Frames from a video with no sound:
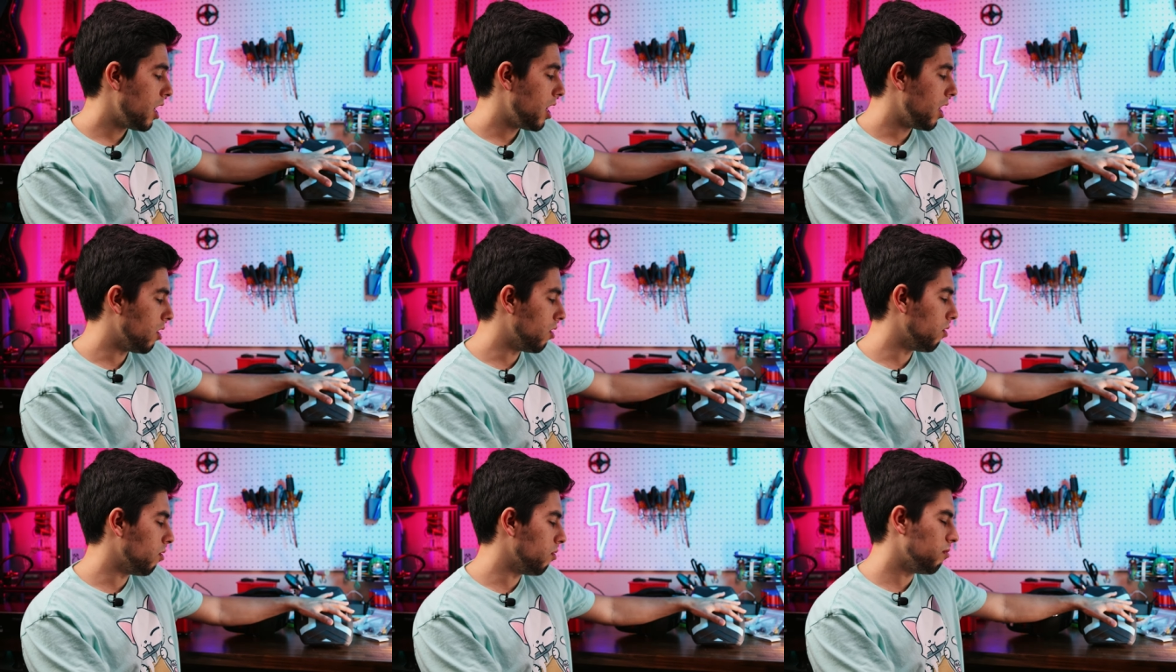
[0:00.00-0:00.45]

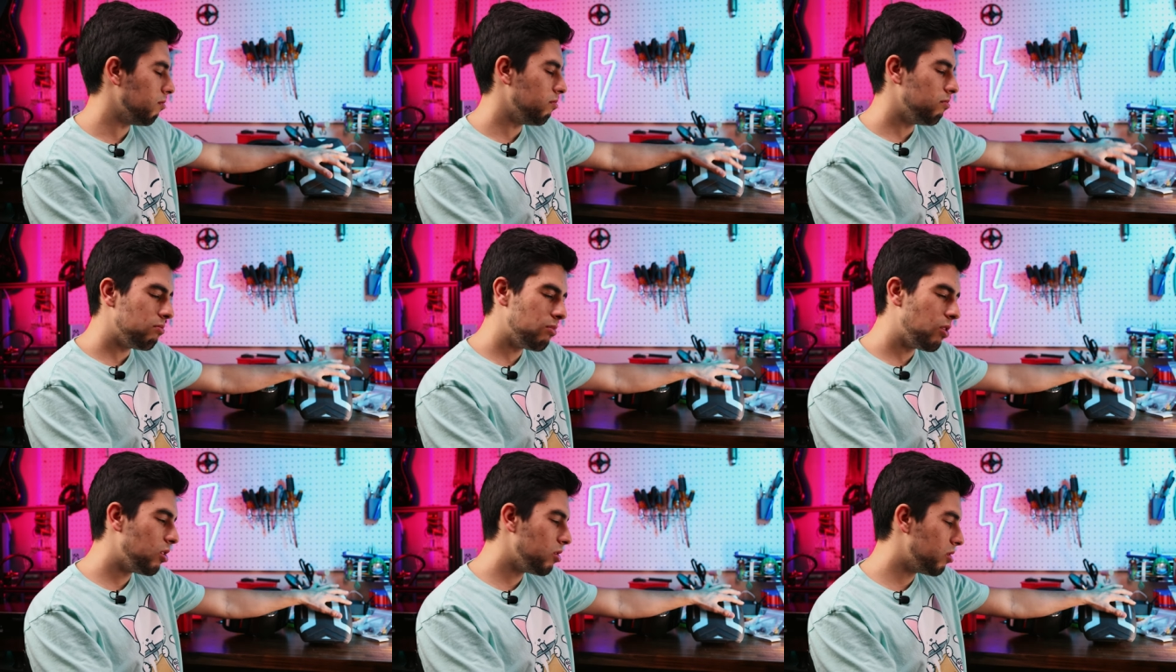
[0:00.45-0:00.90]
it'll
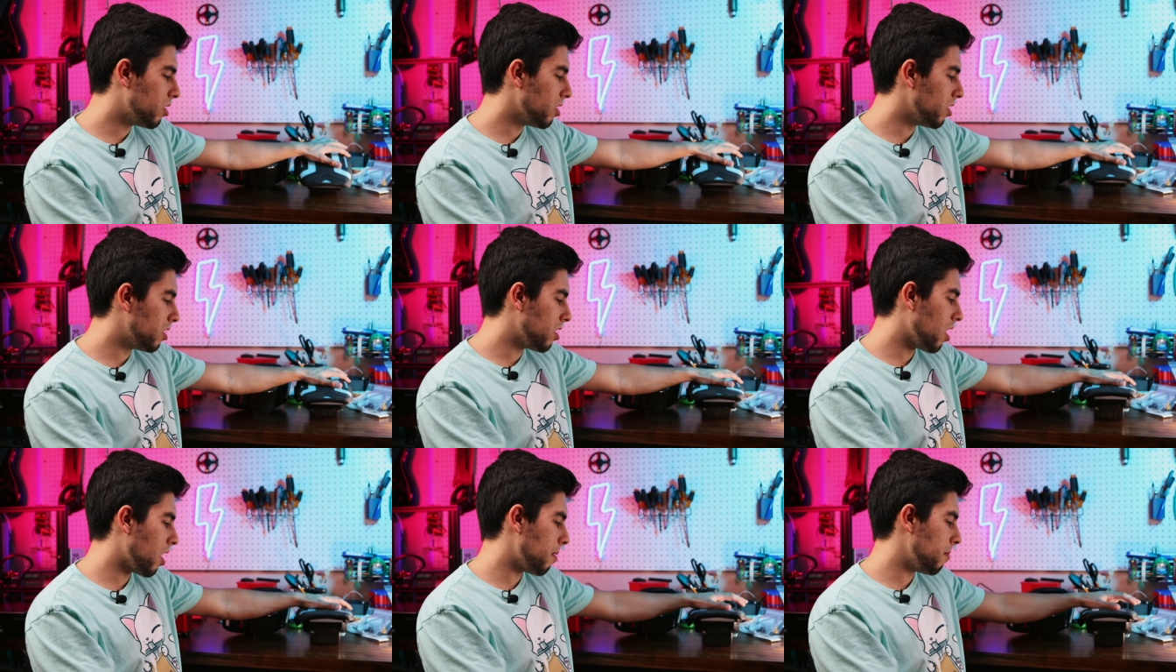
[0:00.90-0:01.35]
most of
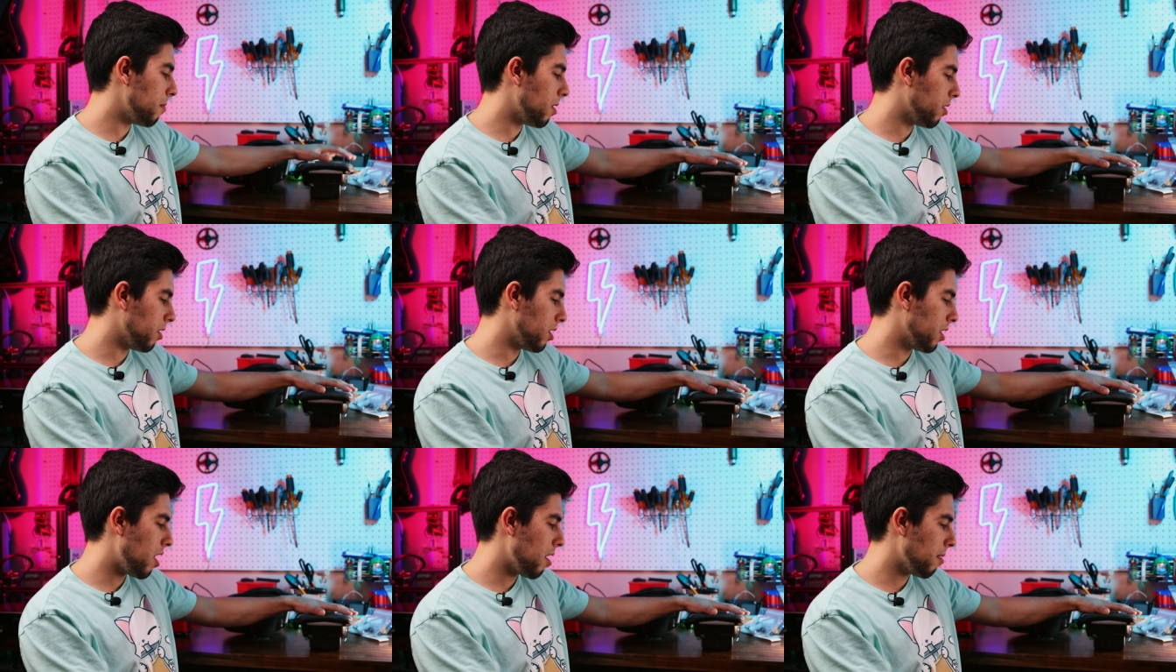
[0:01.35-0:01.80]
the time be
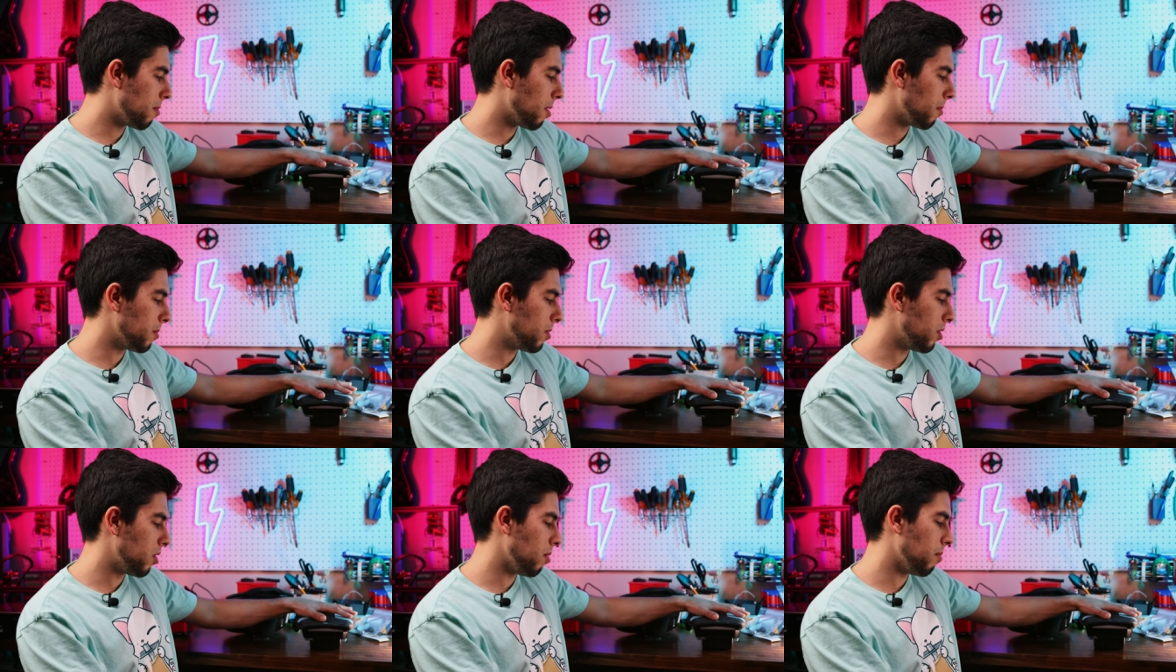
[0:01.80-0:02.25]
able to keep
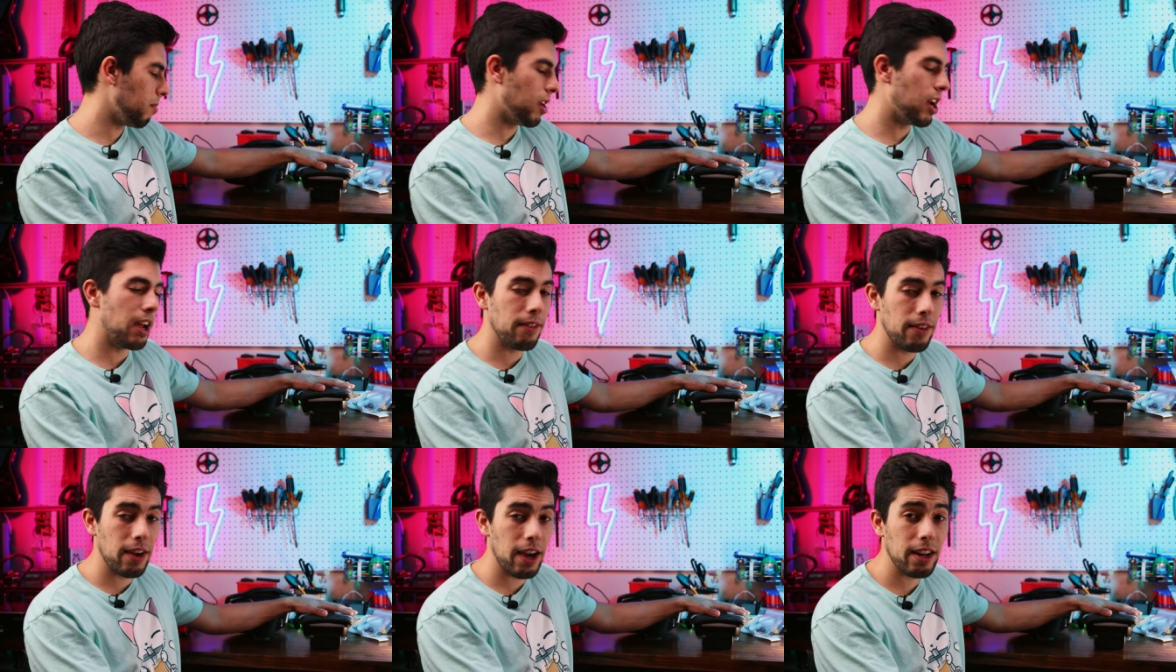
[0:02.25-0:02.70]
up with you, but
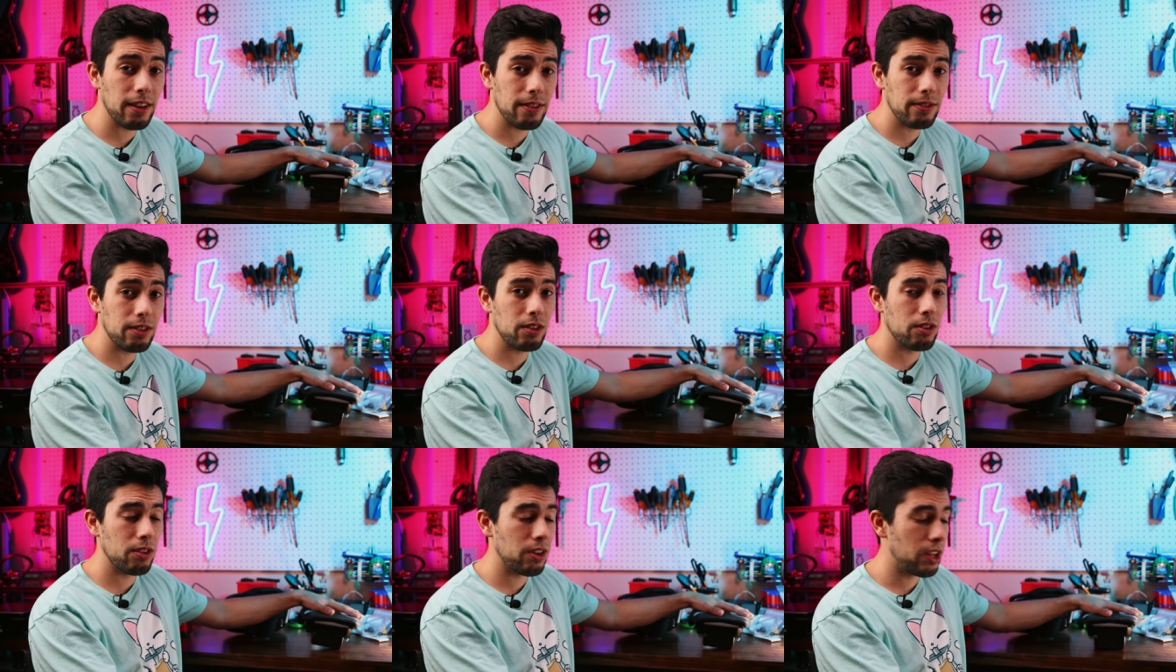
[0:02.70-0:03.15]
I've had a
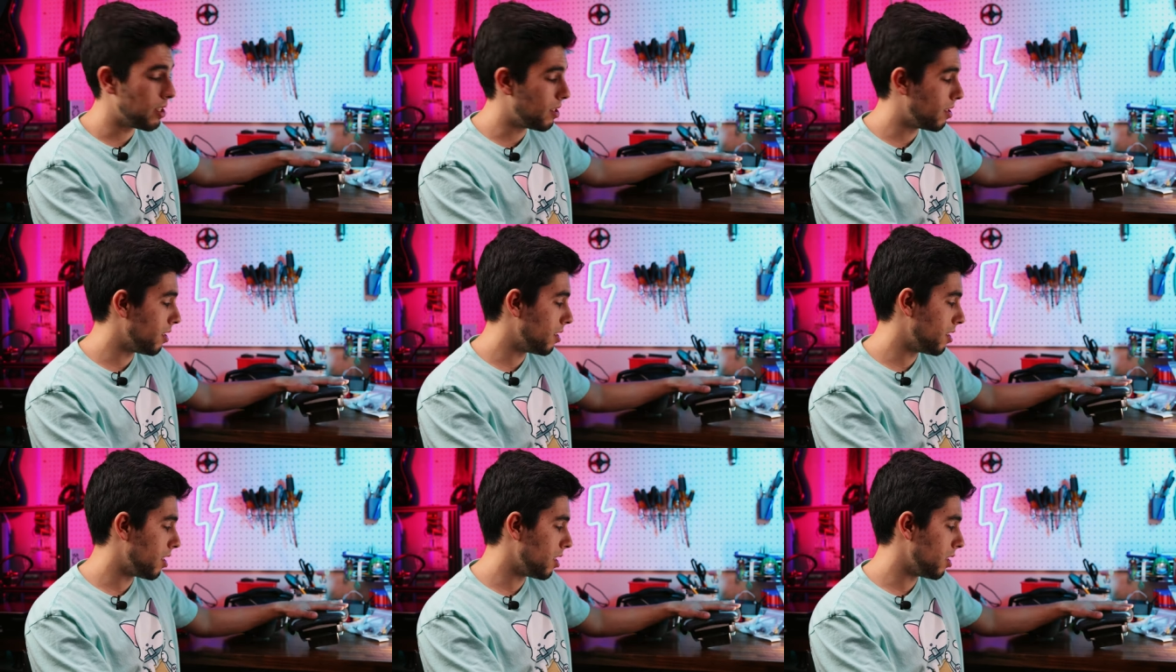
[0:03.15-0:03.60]
few
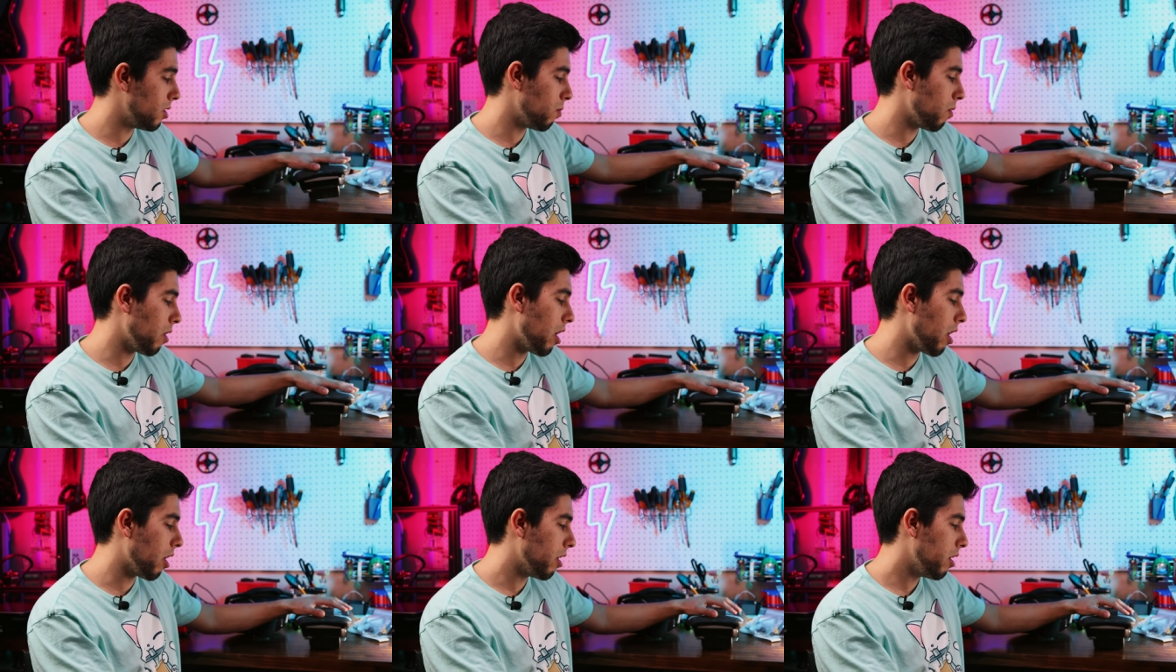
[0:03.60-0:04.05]
instances
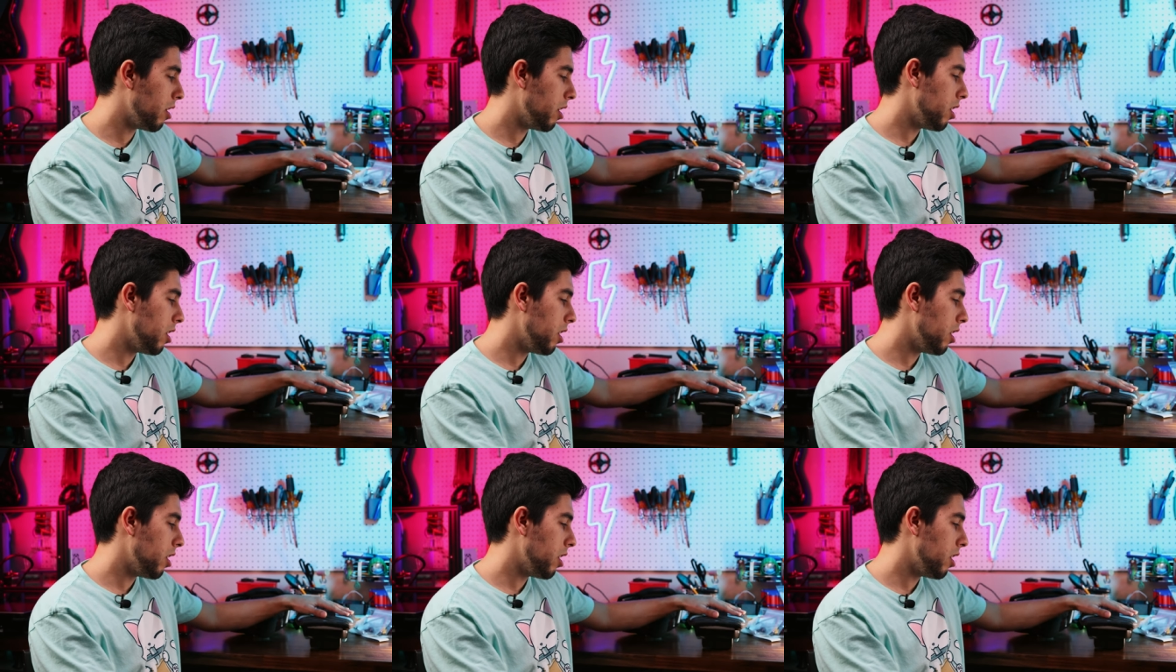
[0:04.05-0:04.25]
where,